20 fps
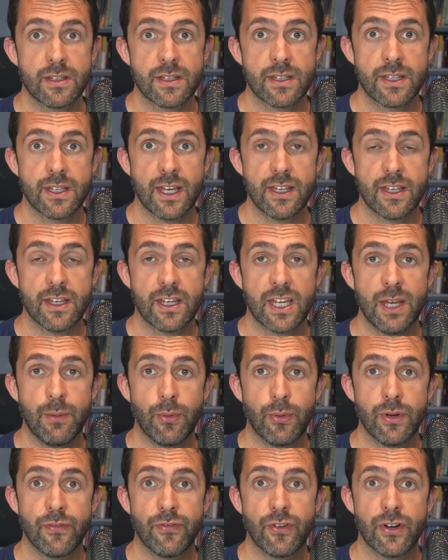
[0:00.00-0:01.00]
get your keyboard
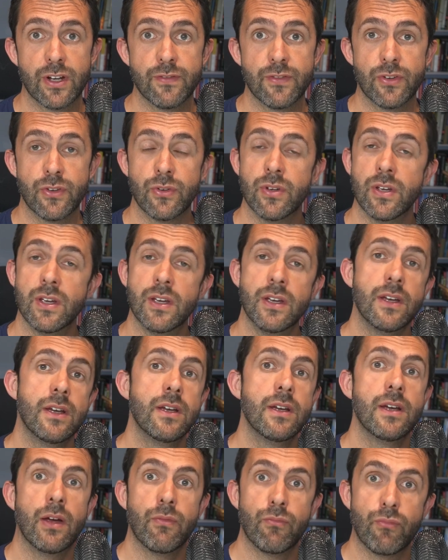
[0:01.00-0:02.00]
in front of you,
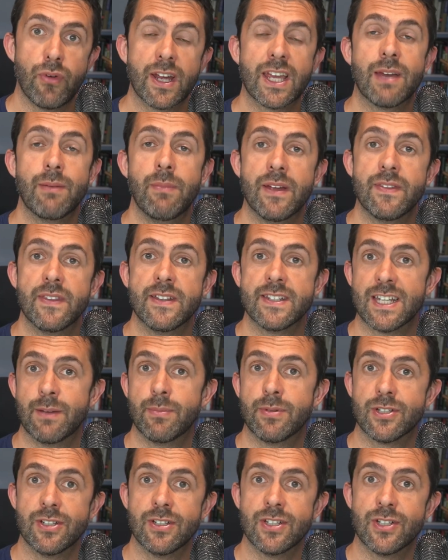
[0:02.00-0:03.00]
and recommend this
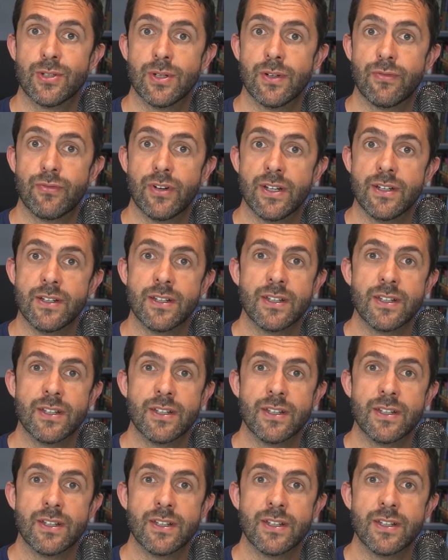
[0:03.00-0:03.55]
episode to a friend.